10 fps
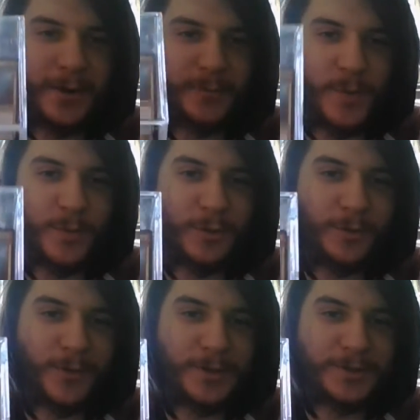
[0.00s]
out of my
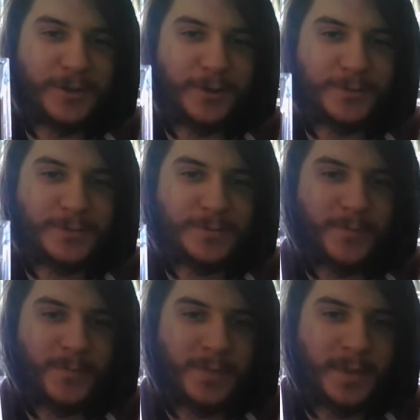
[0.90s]
brother-in-law's cards.
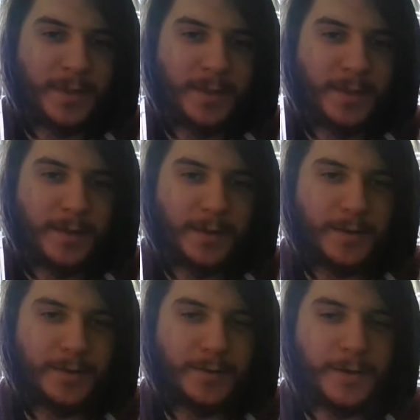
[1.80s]

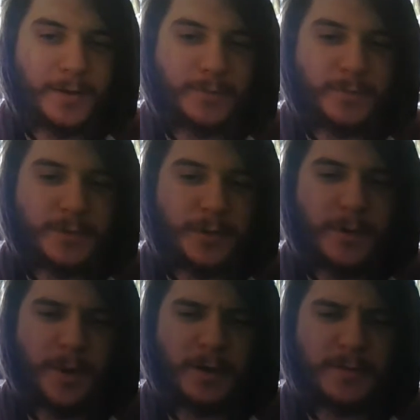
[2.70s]
And so
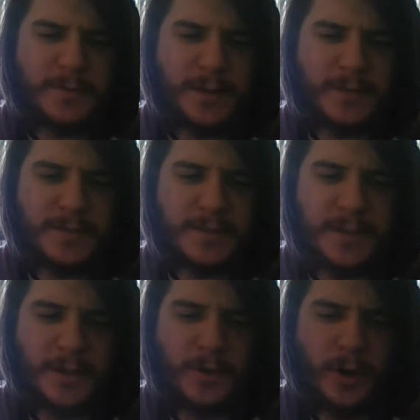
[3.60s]
he bought a
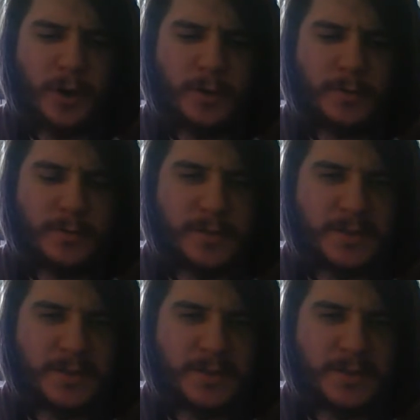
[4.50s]
Zindark,